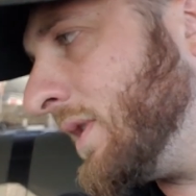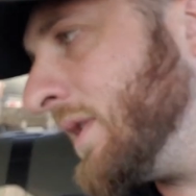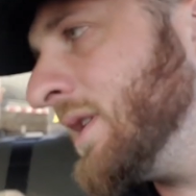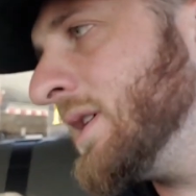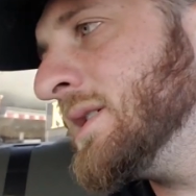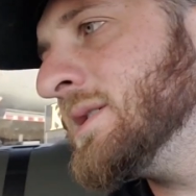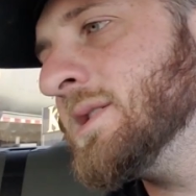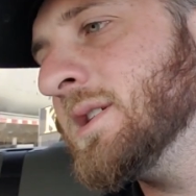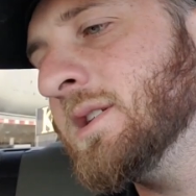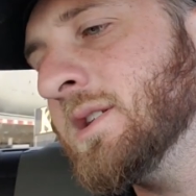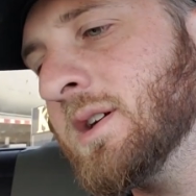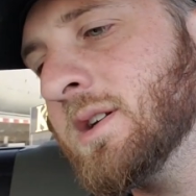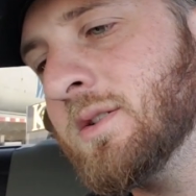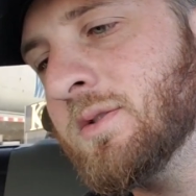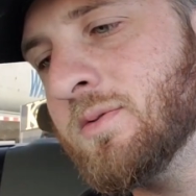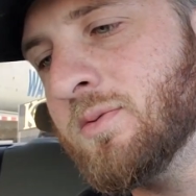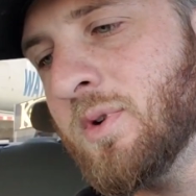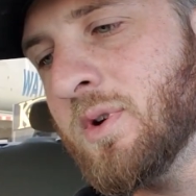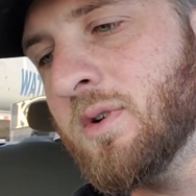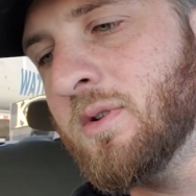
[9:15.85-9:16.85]
I think he said
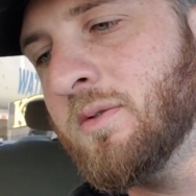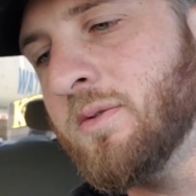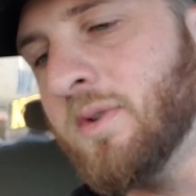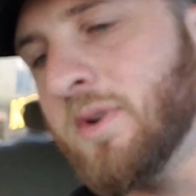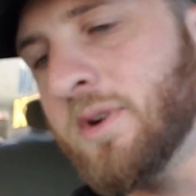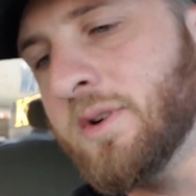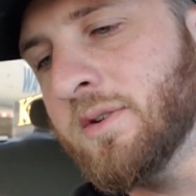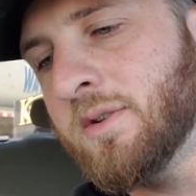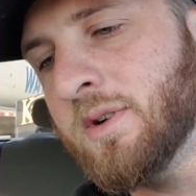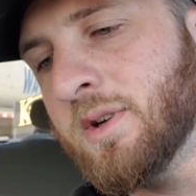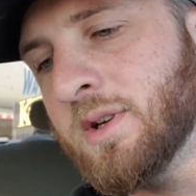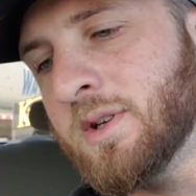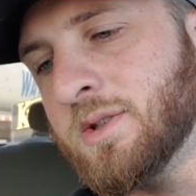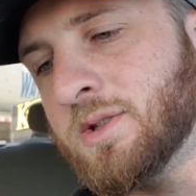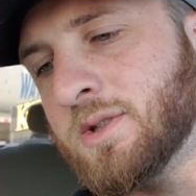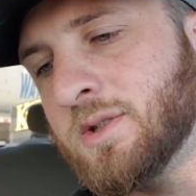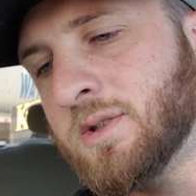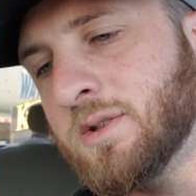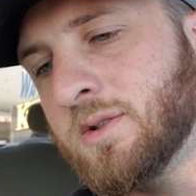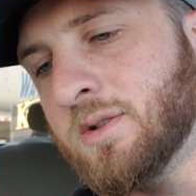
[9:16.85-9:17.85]

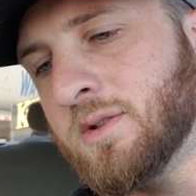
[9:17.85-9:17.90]
1,200-ish.